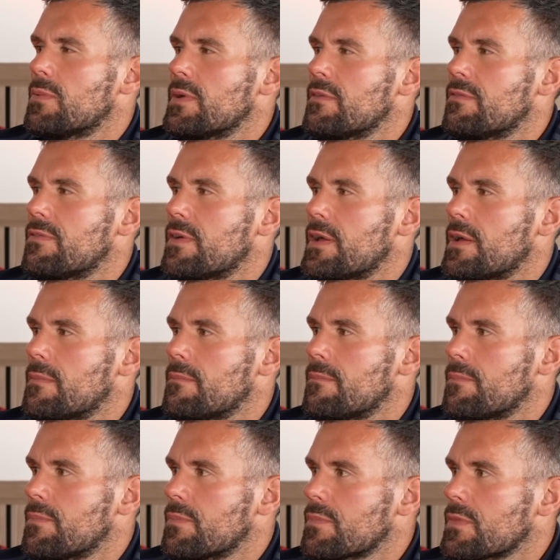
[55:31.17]
with
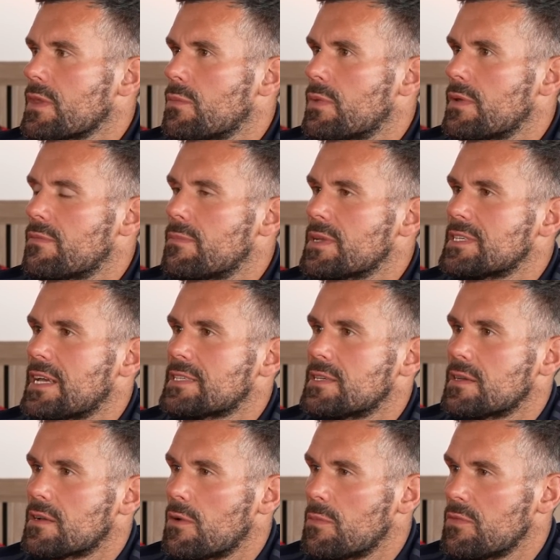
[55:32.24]

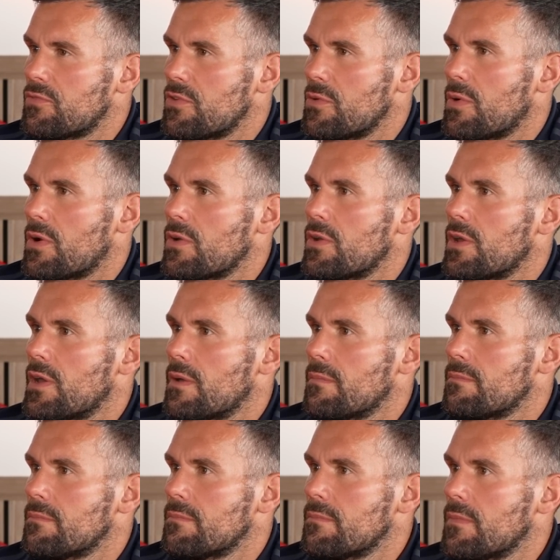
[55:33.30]
Mateta coming through
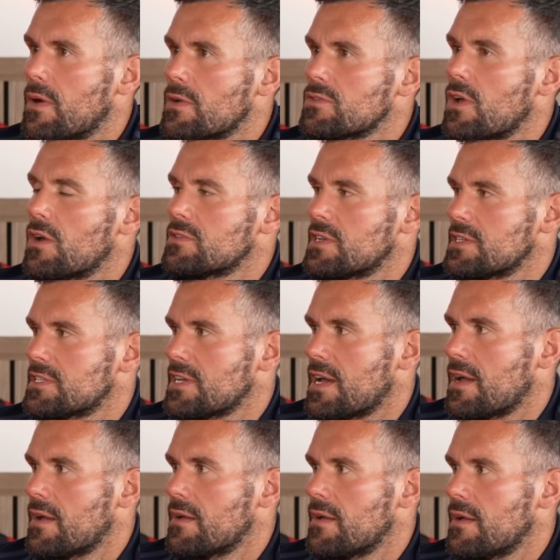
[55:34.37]
on Jose
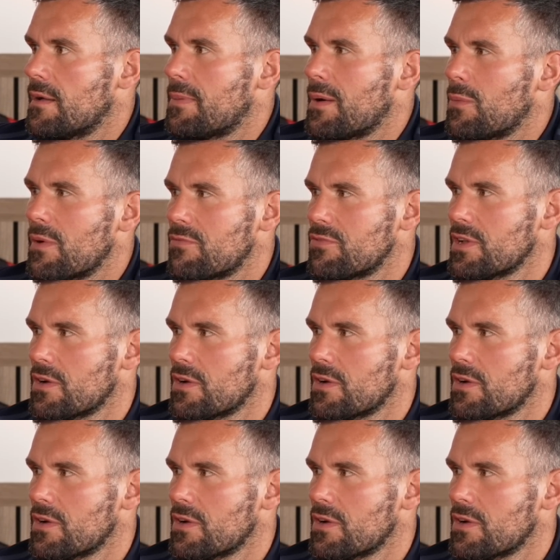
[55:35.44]
Sa about whether he